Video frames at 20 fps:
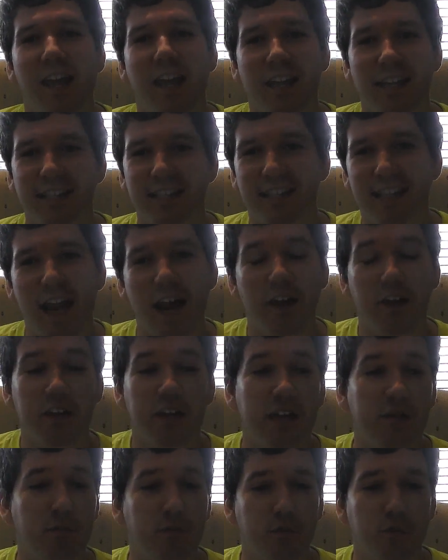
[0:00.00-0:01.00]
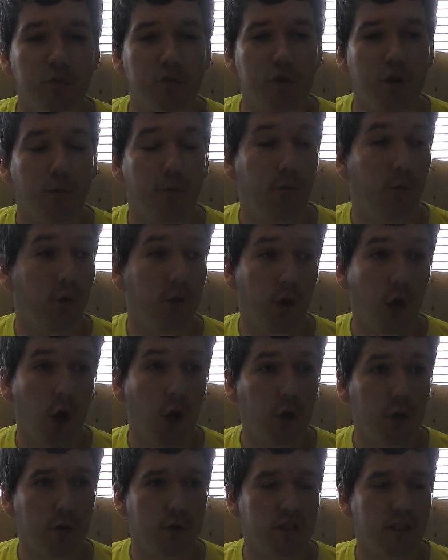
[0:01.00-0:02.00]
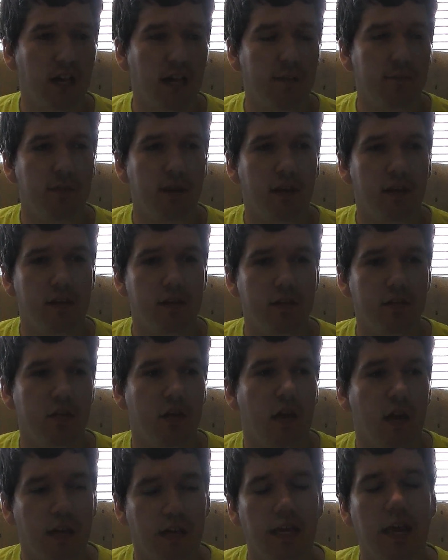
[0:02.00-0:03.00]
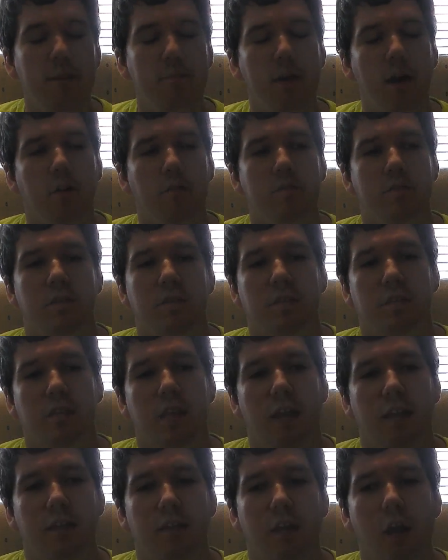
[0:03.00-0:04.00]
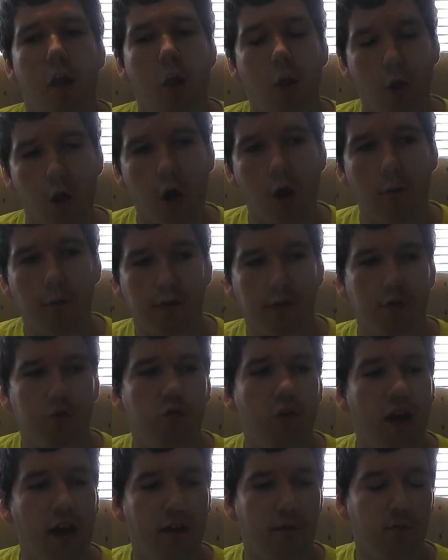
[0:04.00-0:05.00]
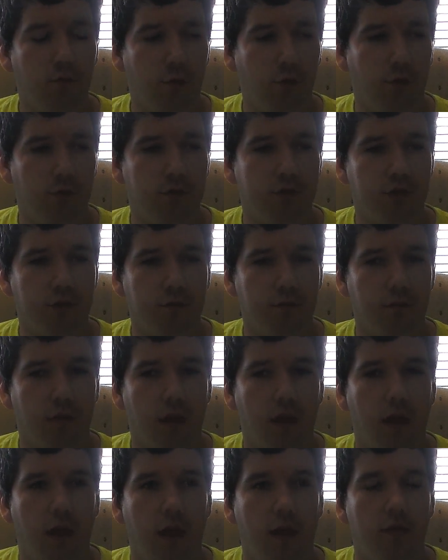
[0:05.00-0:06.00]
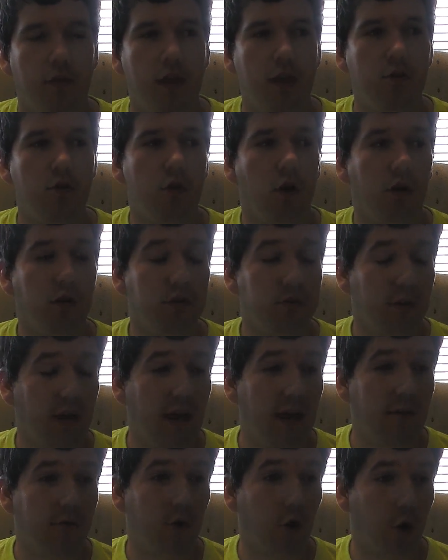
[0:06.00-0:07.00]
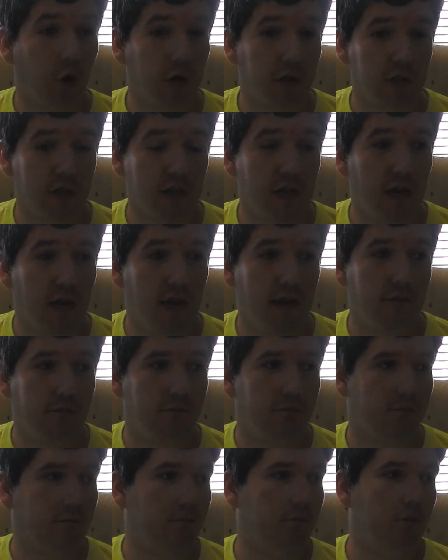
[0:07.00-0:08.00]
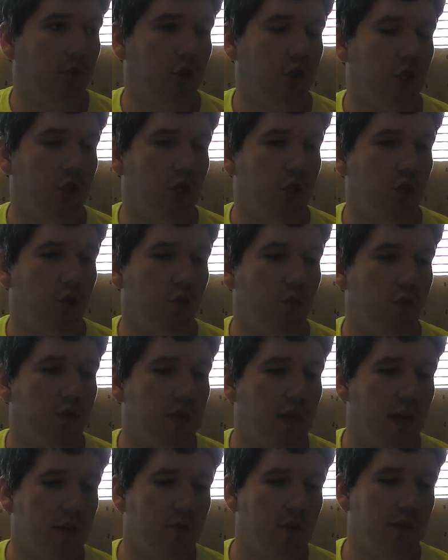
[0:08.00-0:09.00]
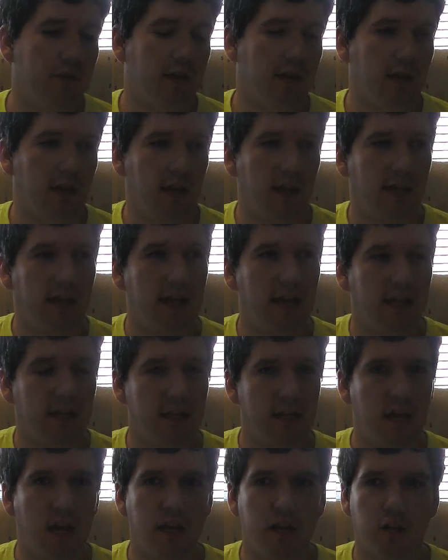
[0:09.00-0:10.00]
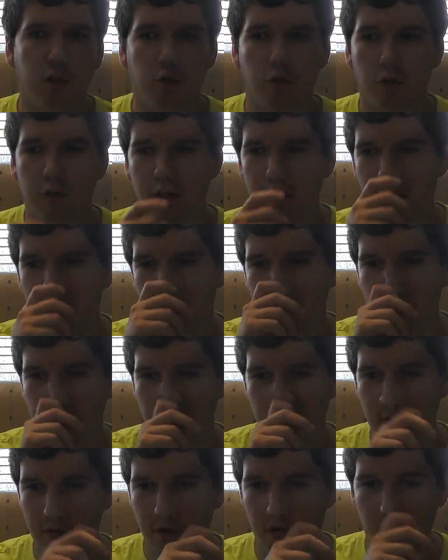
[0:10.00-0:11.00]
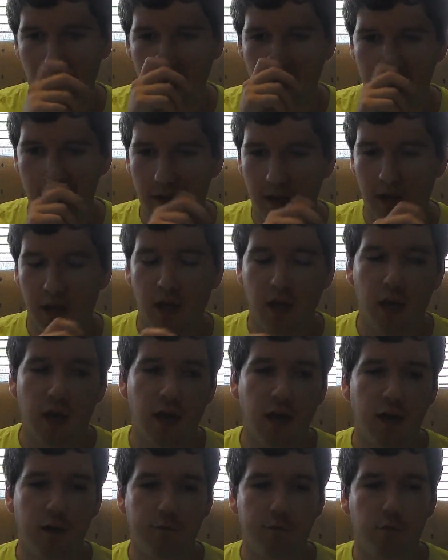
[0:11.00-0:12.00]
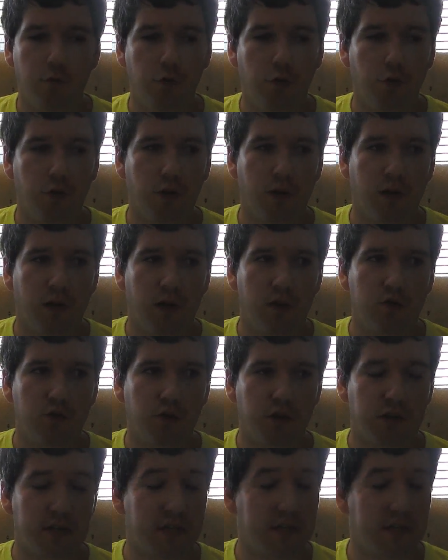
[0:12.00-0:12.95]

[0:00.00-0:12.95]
hands down, in the game of Yu-Gi-Oh! for an archetype that is, came out in this set, along with the Dragon Rulers. Then you also have Kerykeion, which is used, you had Kecleon and Kerykeion, I believe they were called, uh, for your